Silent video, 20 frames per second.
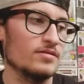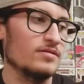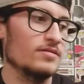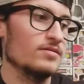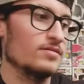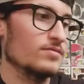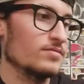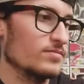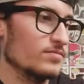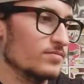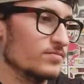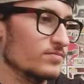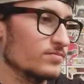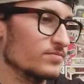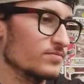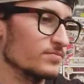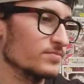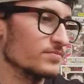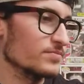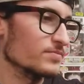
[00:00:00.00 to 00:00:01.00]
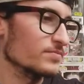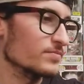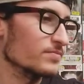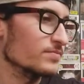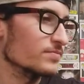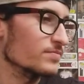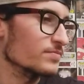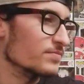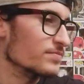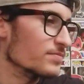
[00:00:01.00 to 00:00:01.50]

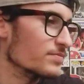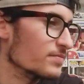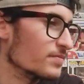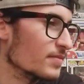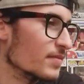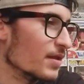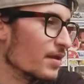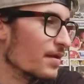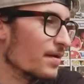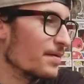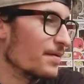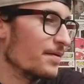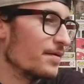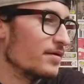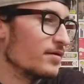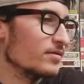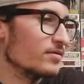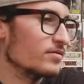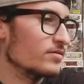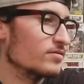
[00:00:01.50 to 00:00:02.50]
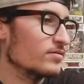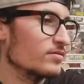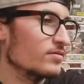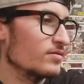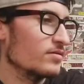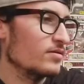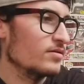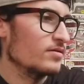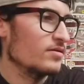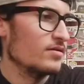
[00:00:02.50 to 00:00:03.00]

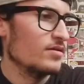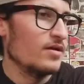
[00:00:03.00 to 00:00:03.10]
The person shown says nothing.